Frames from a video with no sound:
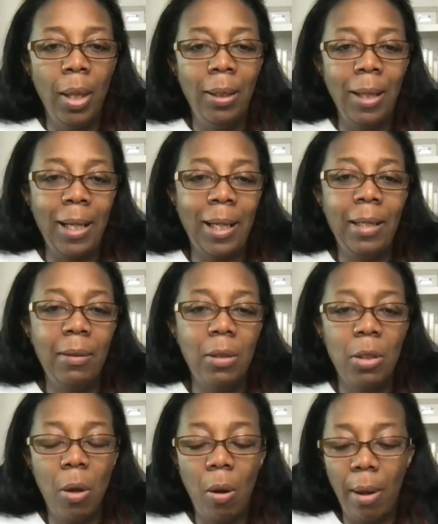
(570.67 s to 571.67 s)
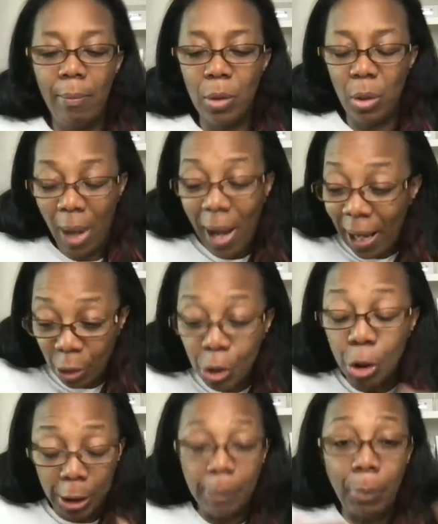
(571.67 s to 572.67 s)
lacking the time to
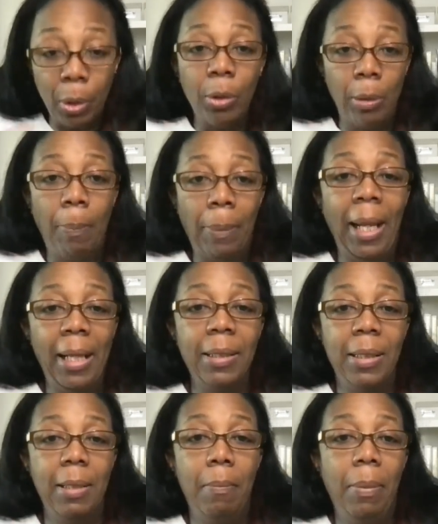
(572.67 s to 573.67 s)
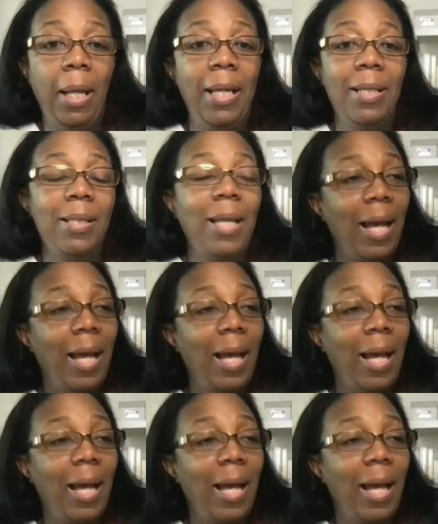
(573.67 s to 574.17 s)
actually put the plans in place